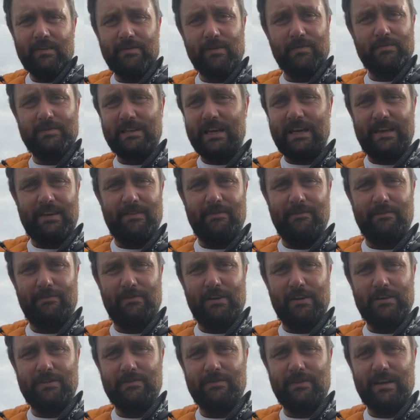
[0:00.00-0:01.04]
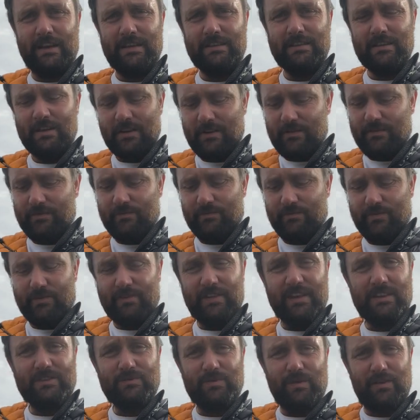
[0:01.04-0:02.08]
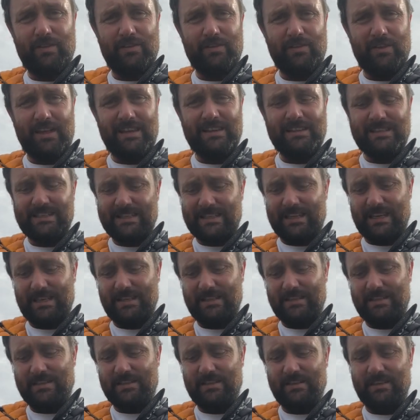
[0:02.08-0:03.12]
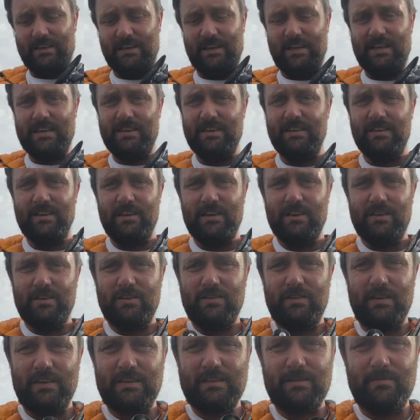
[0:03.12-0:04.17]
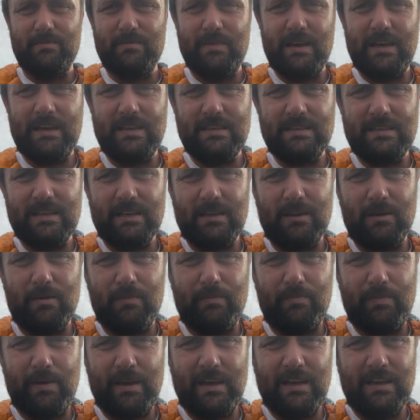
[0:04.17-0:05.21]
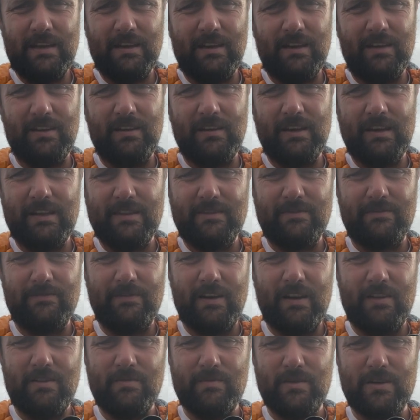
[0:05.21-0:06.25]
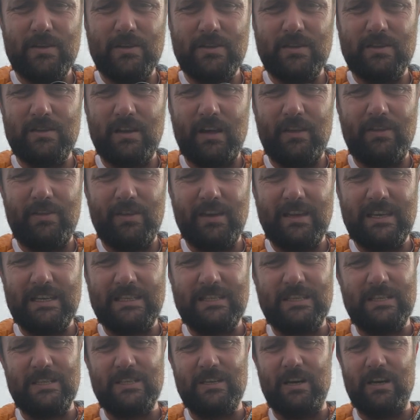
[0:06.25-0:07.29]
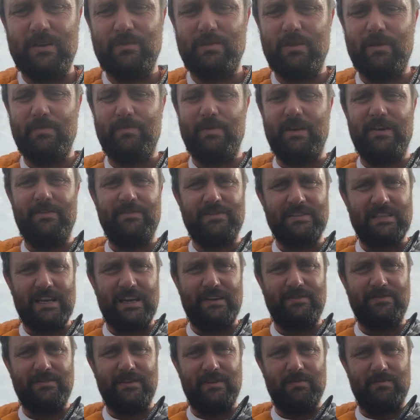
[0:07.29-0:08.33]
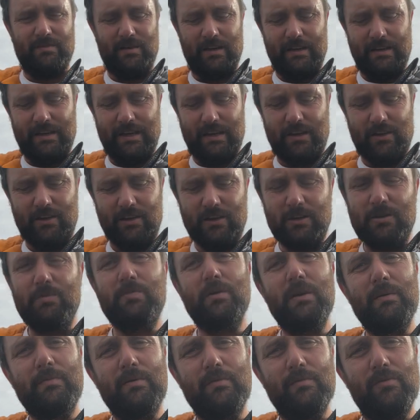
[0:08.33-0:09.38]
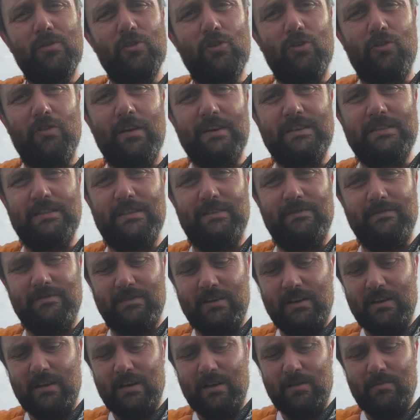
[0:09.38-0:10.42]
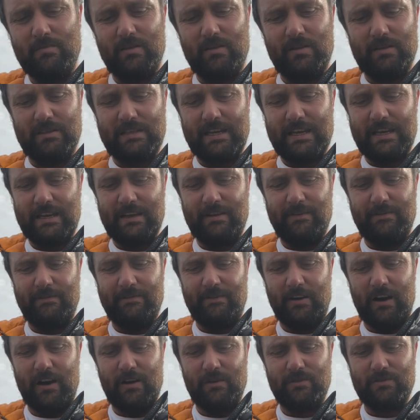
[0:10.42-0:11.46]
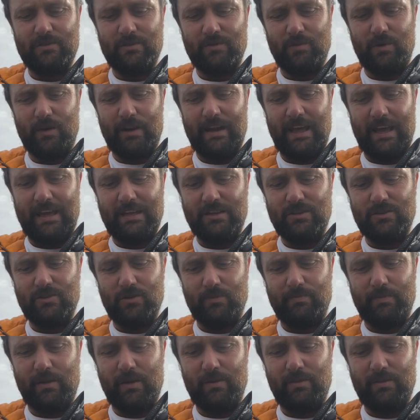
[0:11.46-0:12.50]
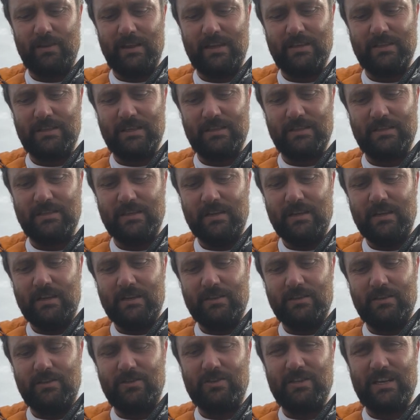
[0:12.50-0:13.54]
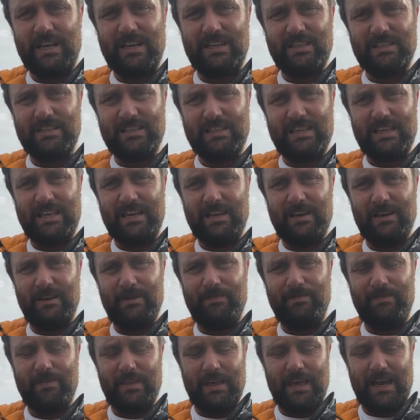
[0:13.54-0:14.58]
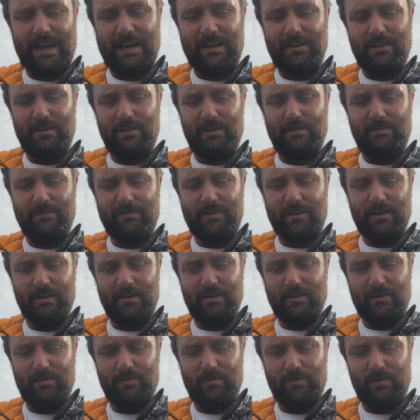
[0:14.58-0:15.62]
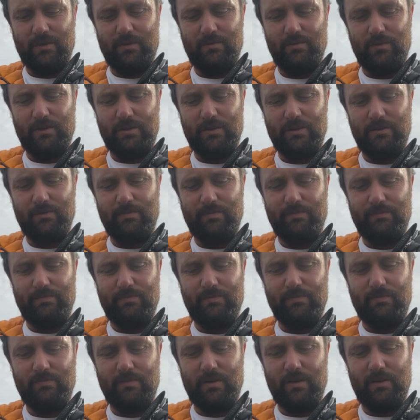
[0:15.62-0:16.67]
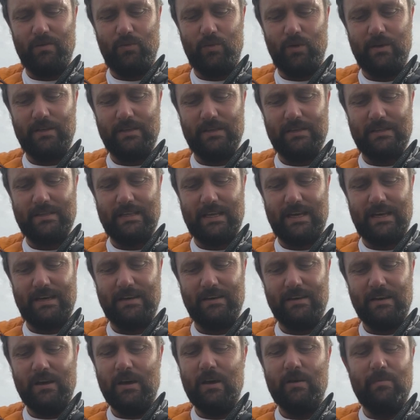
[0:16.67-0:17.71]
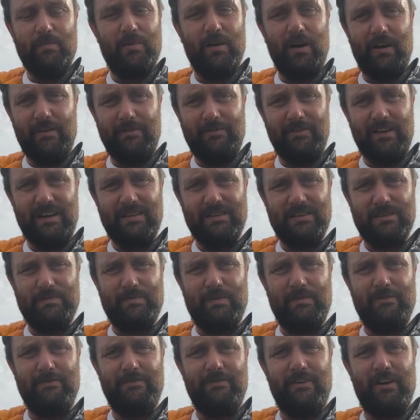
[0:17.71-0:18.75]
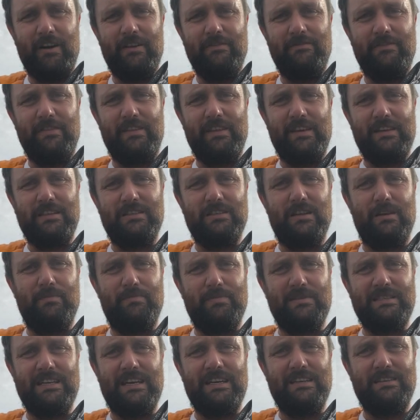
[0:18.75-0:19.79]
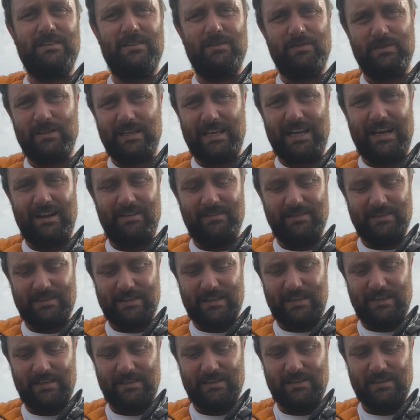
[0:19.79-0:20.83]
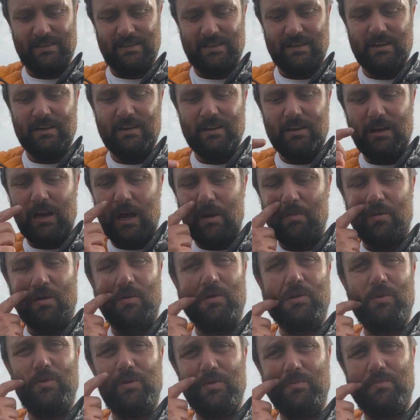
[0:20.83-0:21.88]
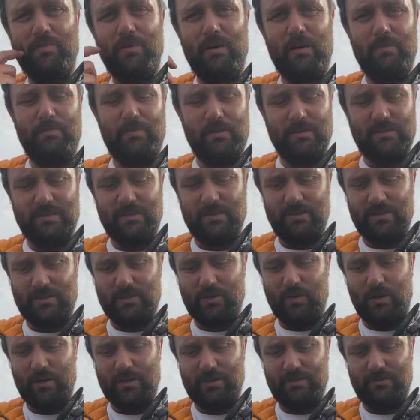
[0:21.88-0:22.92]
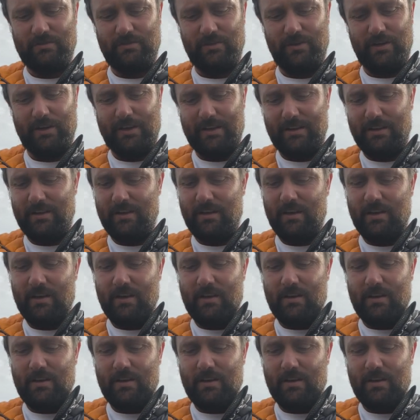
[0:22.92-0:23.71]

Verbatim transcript: If I'm taking fresh veg, things with thin skin certainly, this amazing peeler, it's very much, I think it's designed with a bit of safety in mind. It could be a bit more aggressive, but taking a file to one edge or both edges to change the uh, the angle of cut would, would do uh, wonders there. But I found it's been fine for things like potatoes and carrot skins. I probably wouldn't put a butternut squash through it.